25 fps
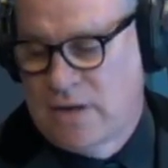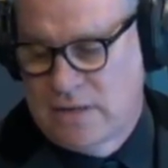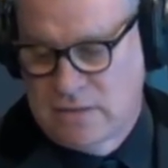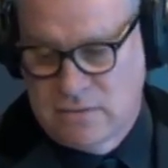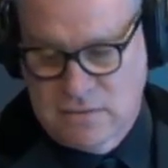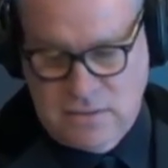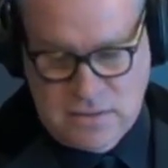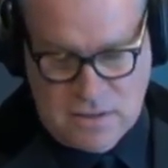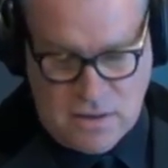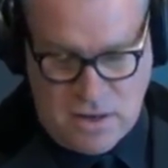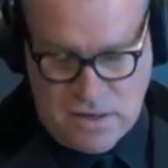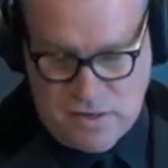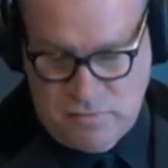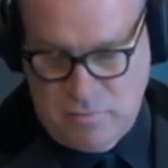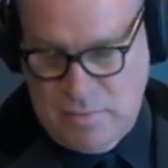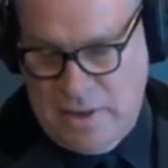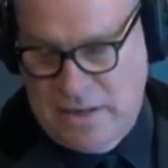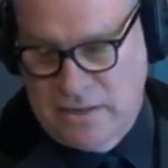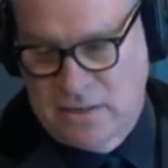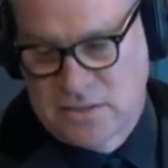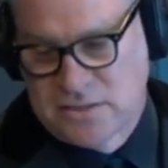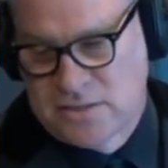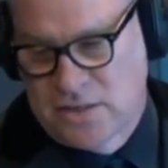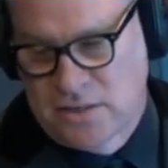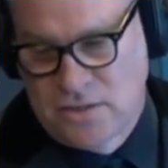And the Isle of
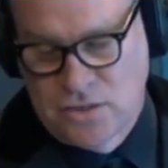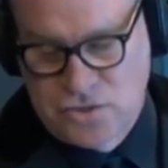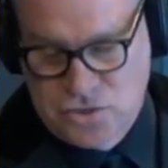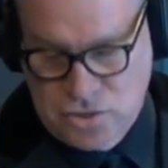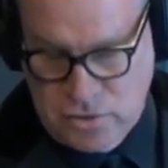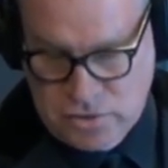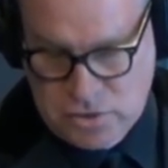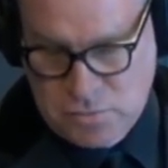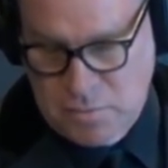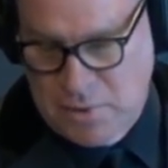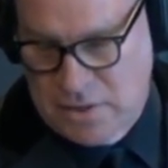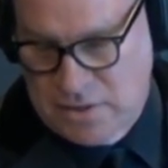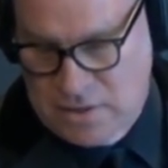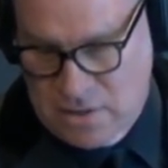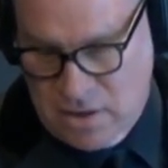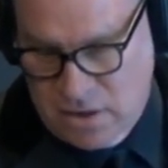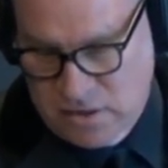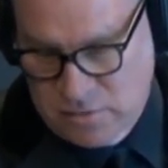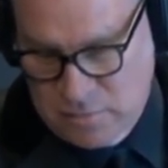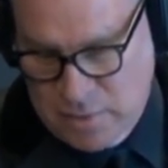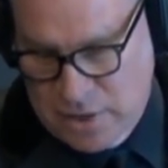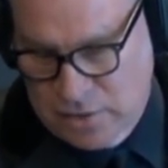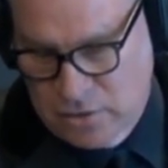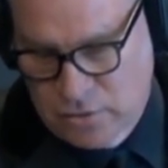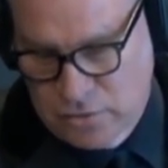Man can take the jokes about the
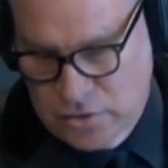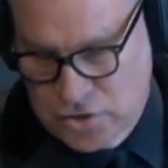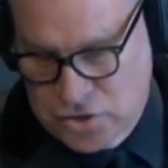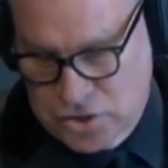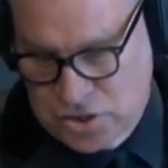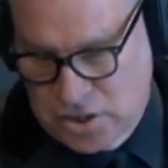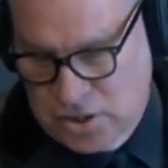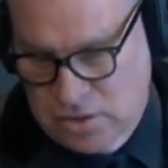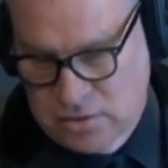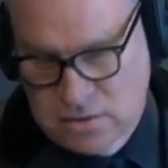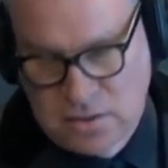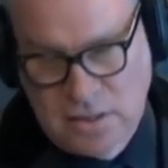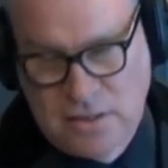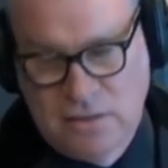Isle of Man on the chin.